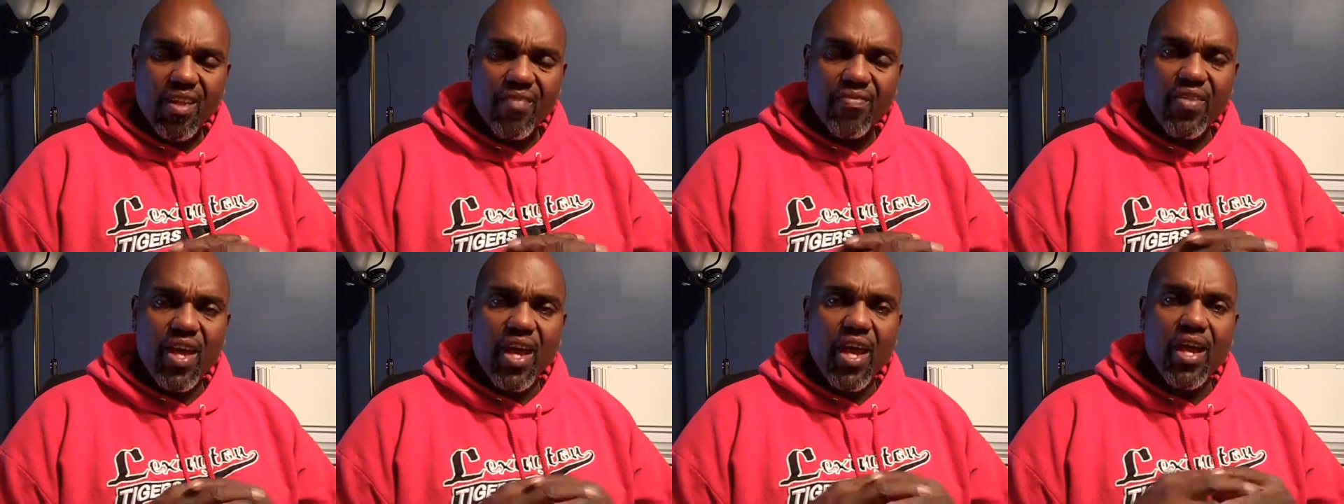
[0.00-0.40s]

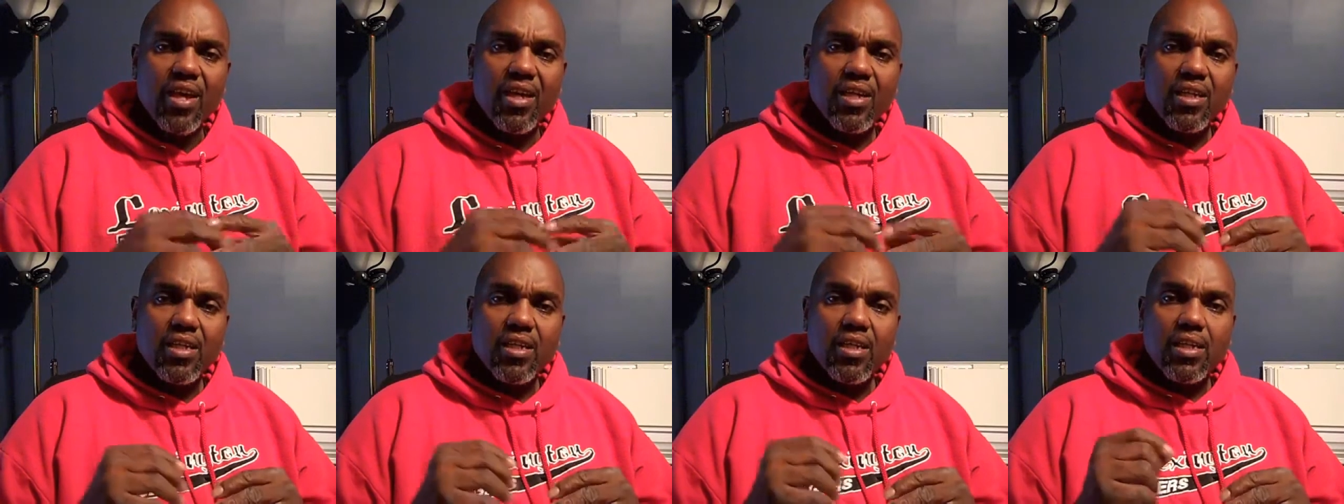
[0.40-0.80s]

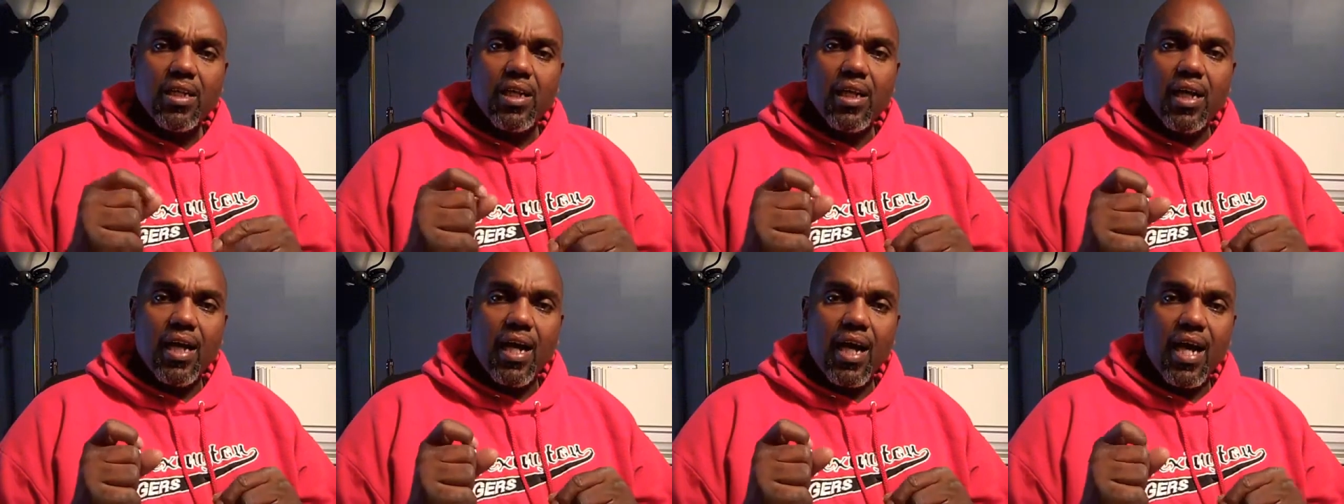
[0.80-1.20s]
that
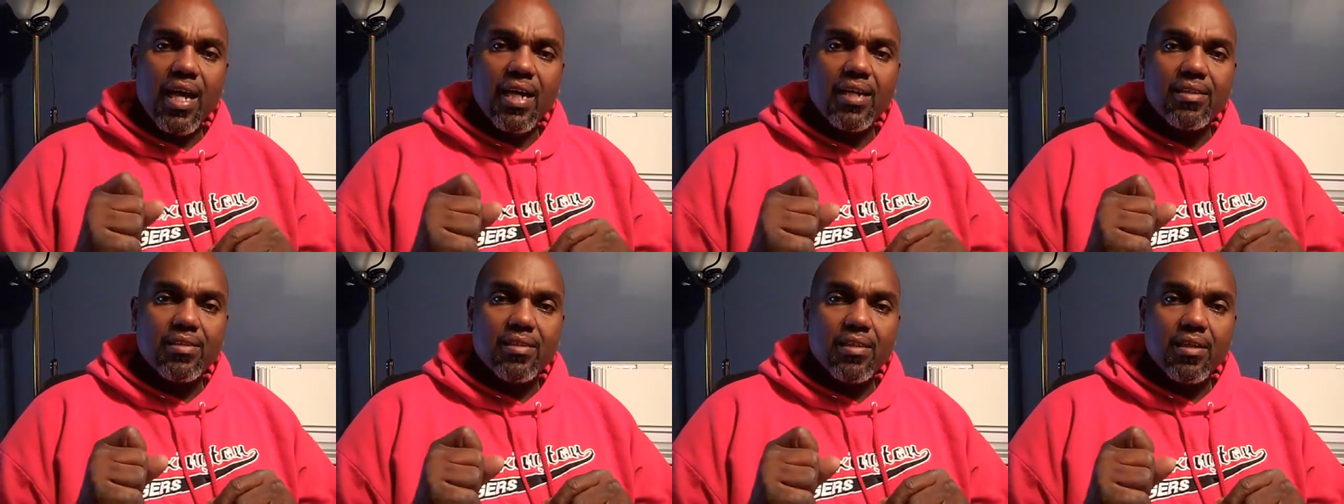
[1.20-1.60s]
uh,
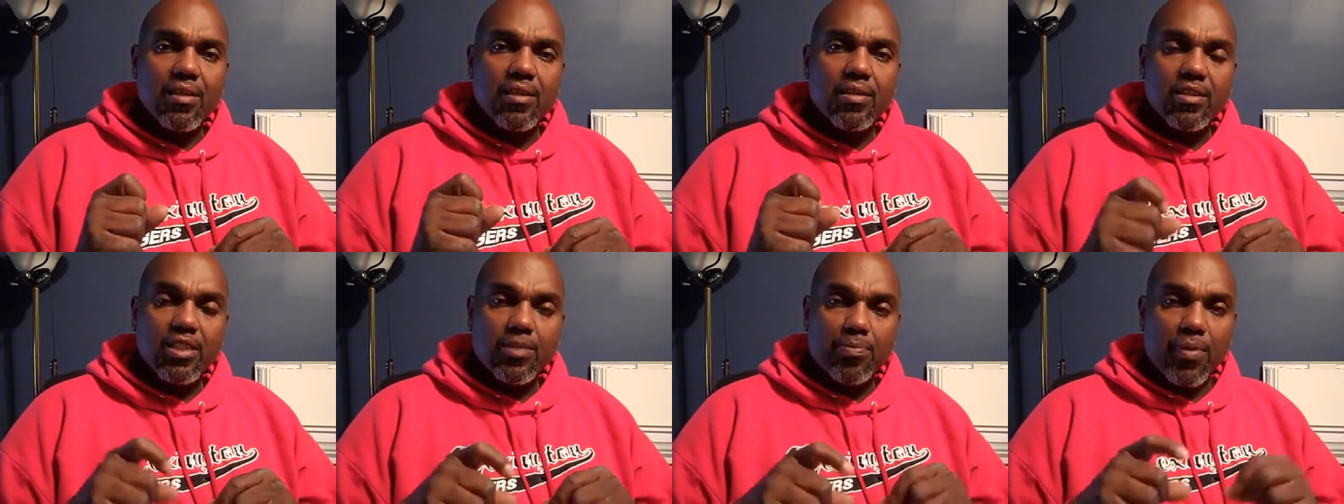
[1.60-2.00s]
has
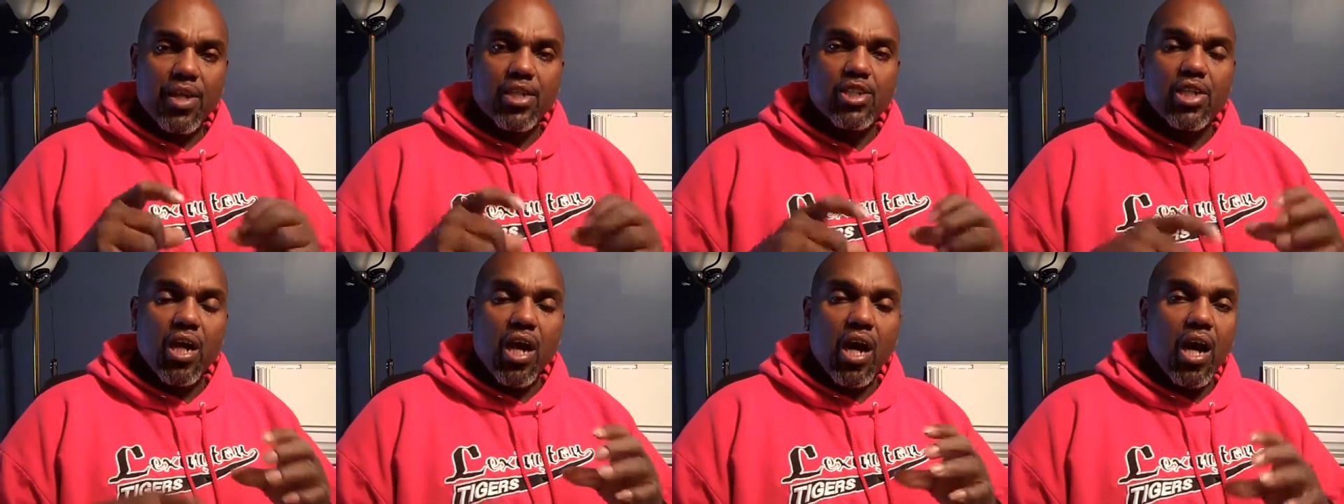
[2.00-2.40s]
a
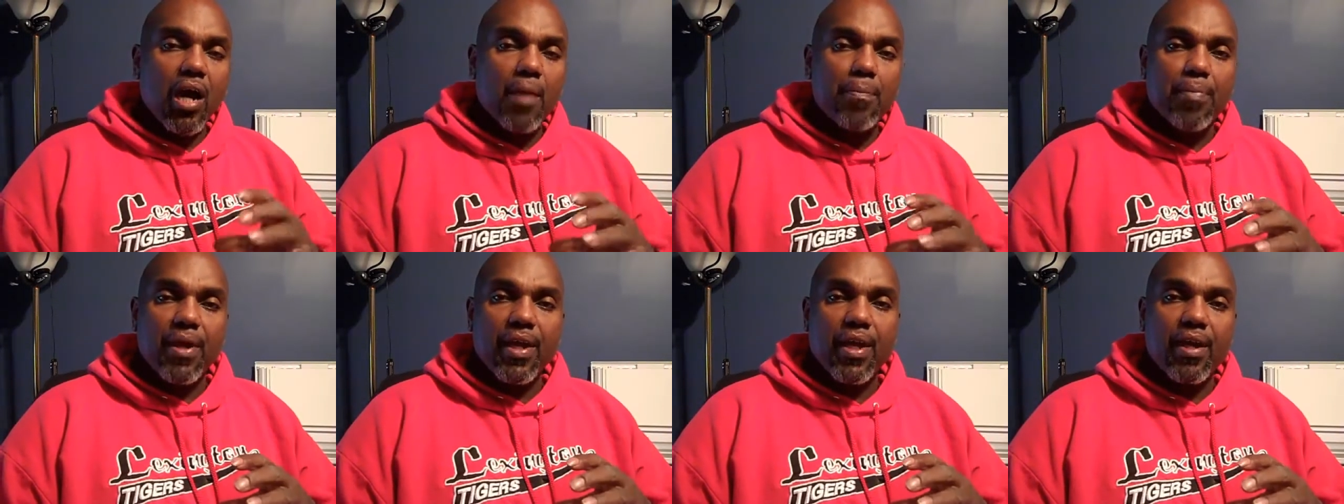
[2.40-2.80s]
special
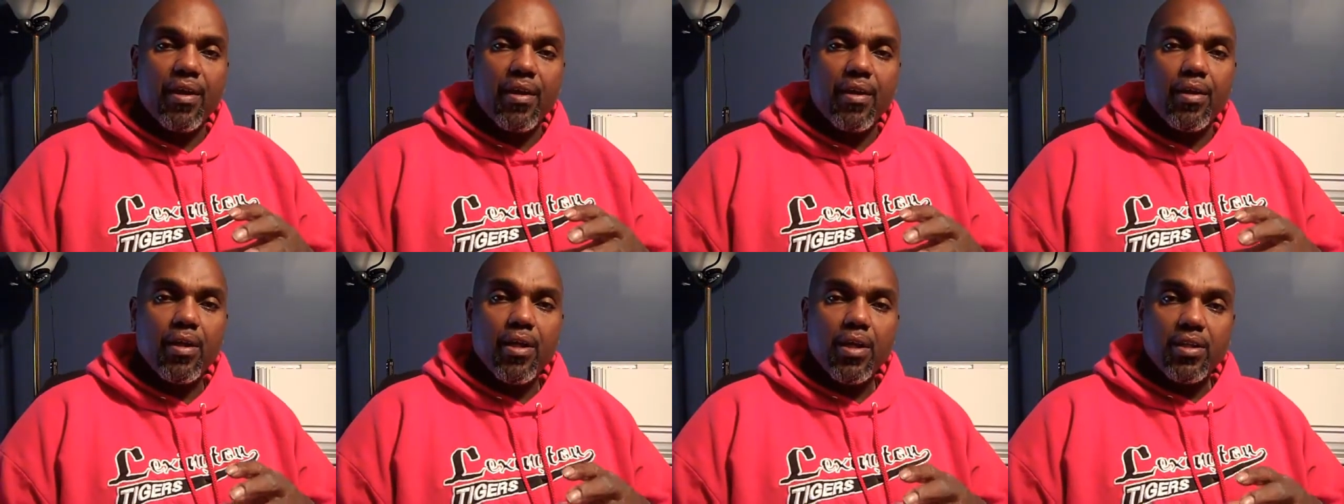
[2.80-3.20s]
opt
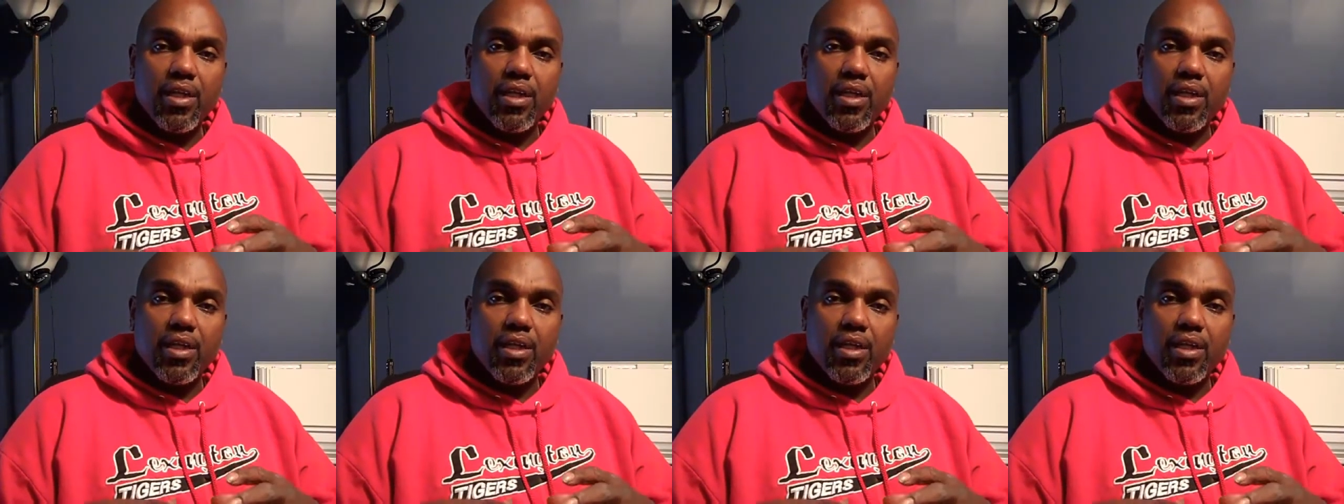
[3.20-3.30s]
in